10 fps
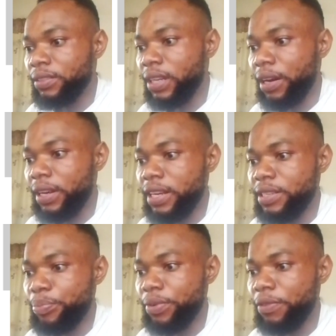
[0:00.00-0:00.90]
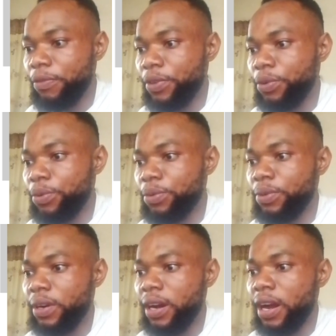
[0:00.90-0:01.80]
Now let's preview
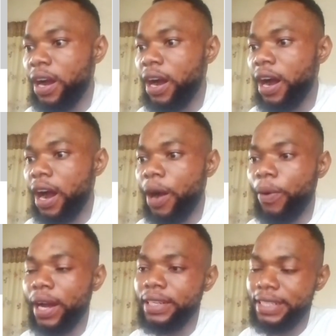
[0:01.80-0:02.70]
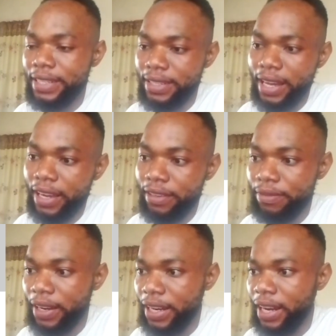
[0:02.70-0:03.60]
our
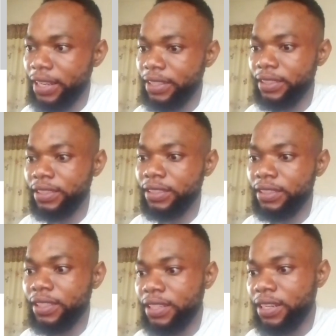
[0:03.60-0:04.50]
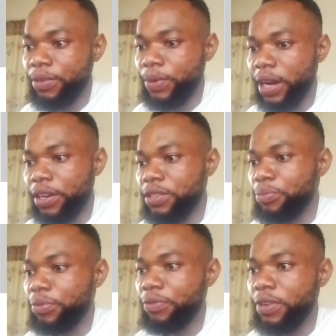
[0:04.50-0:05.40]
design. Finally, we are going to
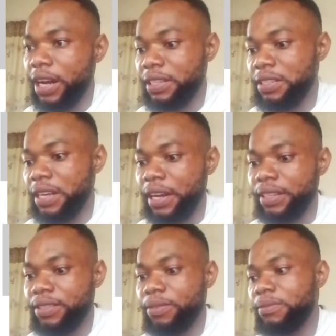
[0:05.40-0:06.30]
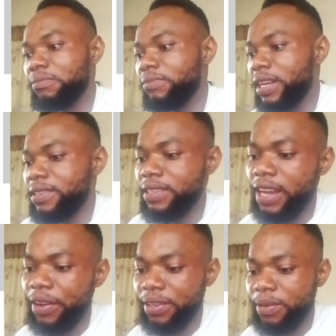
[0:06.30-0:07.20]
preview our design, so let's
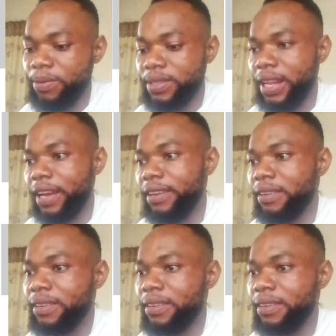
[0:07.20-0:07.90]
see how it looks like.